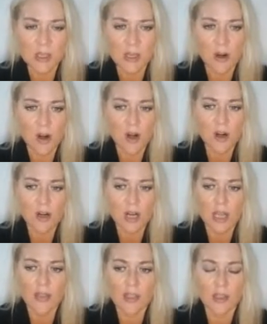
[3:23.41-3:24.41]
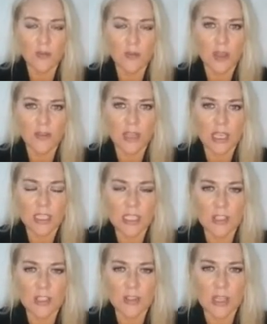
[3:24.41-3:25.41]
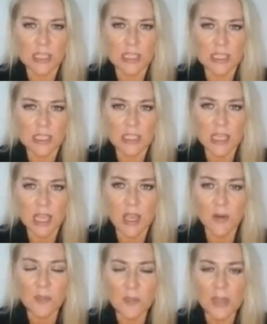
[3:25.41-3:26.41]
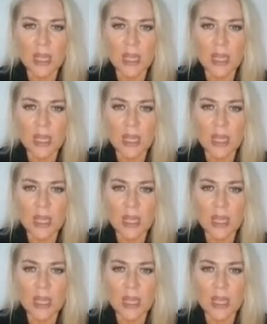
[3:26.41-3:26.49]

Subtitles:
There are, I think we have 18 or 19 now.